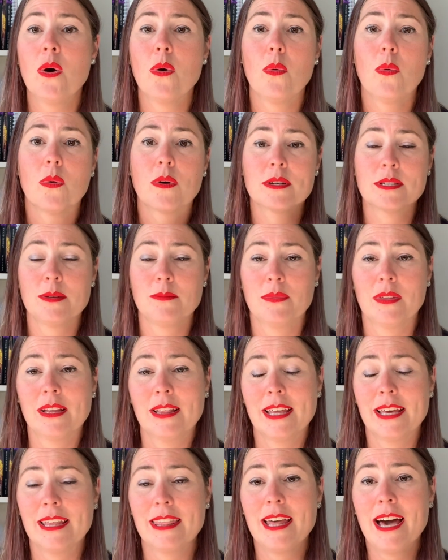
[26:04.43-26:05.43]
or something
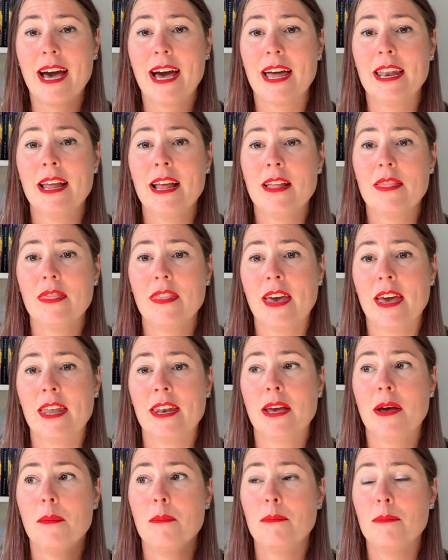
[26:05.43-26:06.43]
like that,
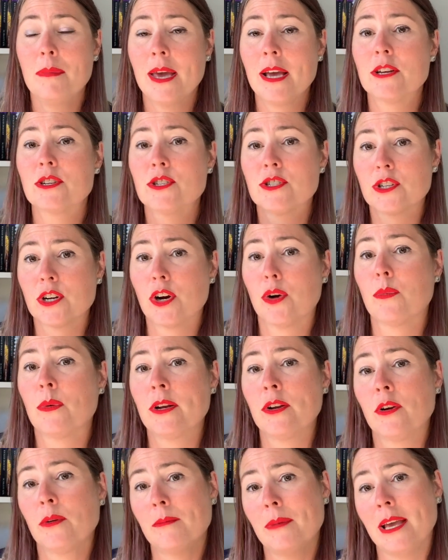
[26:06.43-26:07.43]
then make sure when
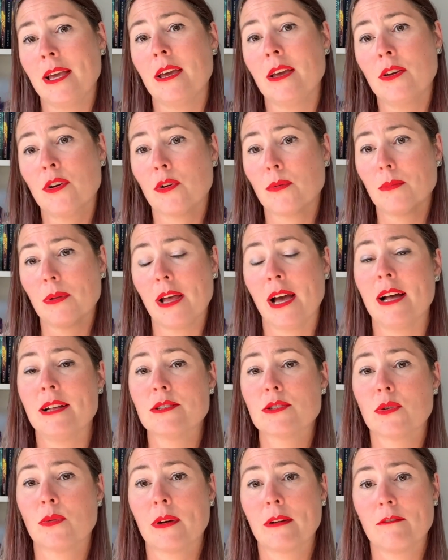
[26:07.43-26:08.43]
you're making your plans
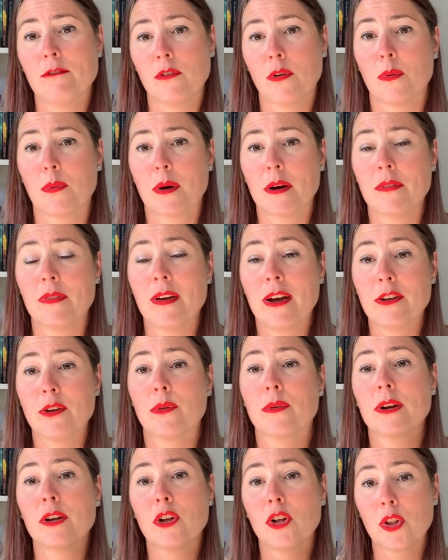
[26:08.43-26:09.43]
going forward that
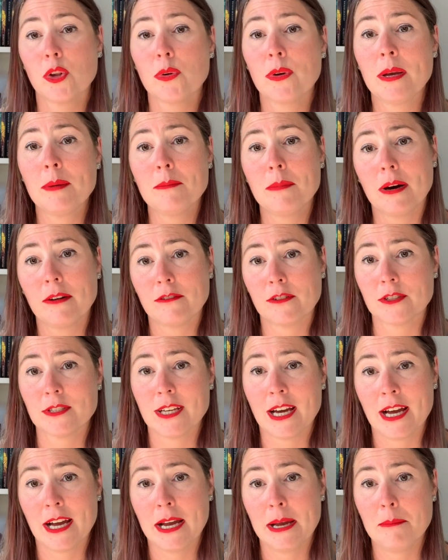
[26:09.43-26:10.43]
you're including buffer
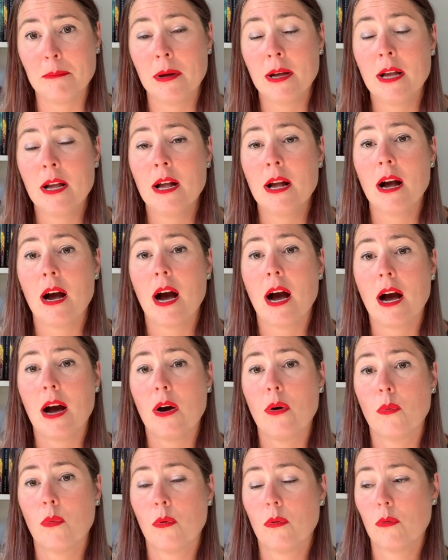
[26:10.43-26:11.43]
time
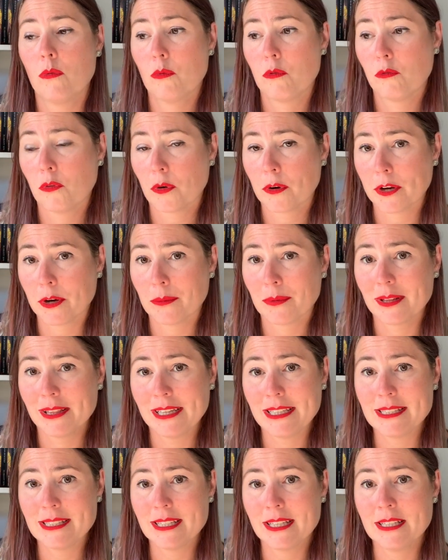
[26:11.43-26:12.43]
for your
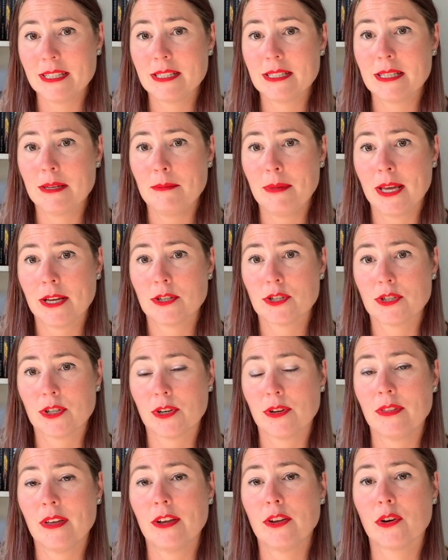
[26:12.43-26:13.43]
releases to make
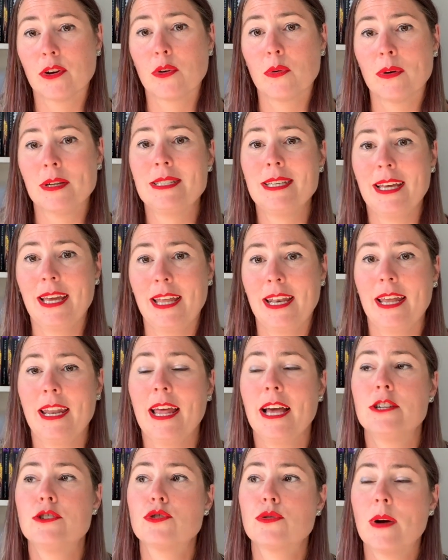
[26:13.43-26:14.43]
sure that you're going to hit it,
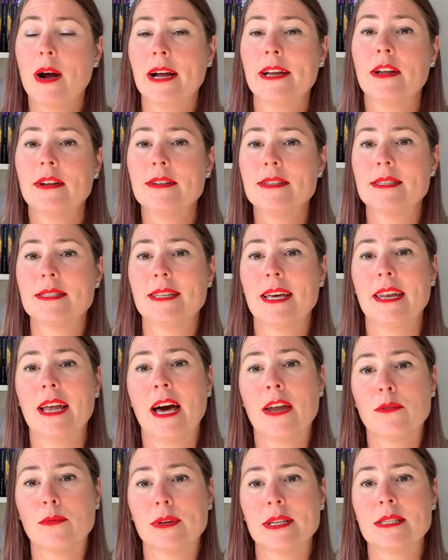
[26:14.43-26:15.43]
and try not to set
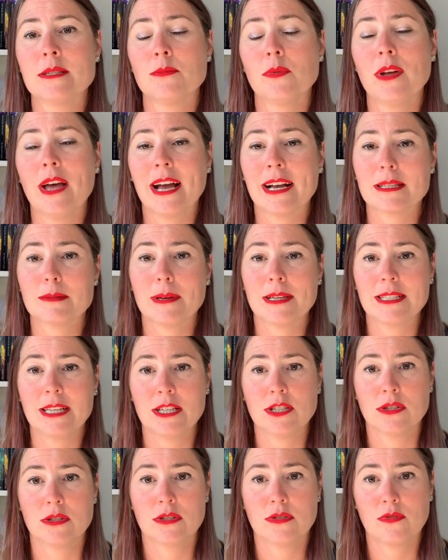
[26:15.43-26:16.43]
unreasonable
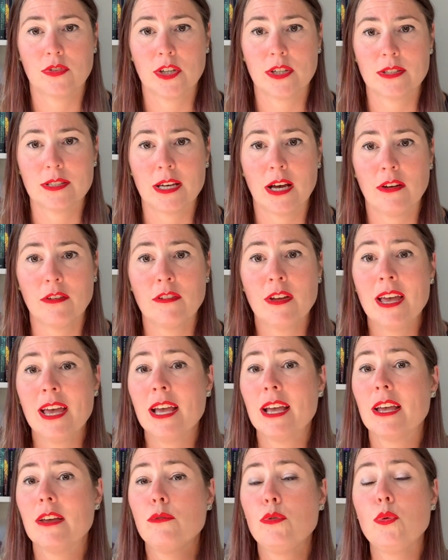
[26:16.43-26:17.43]
expectations for yourself.
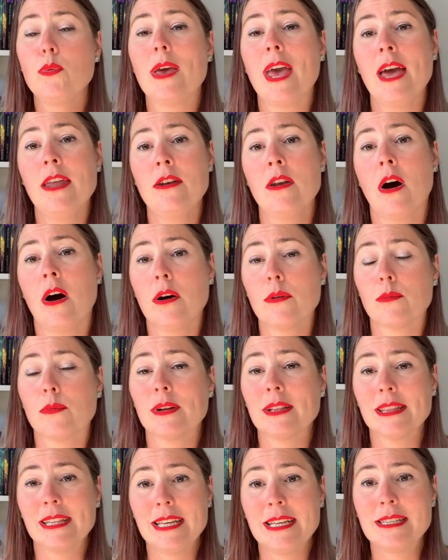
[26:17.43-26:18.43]
If you cannot
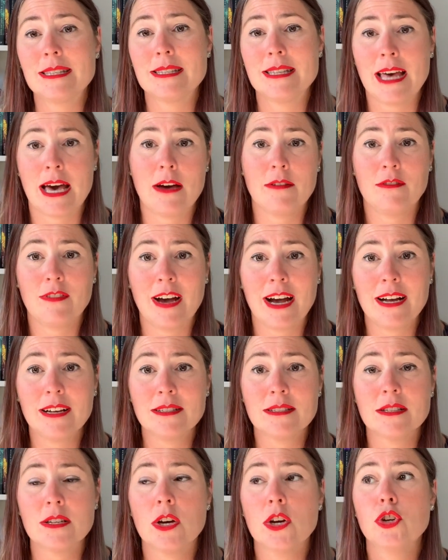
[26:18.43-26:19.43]
release that
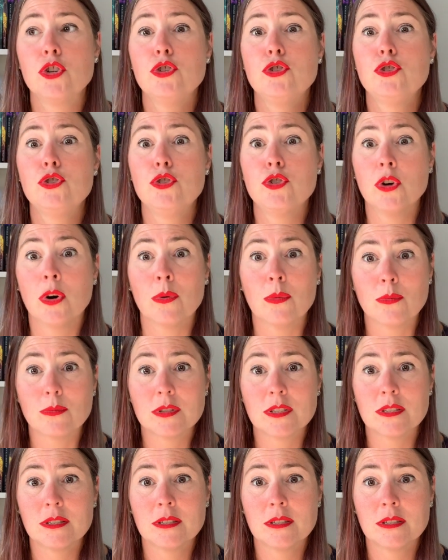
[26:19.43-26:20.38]
fast, don't.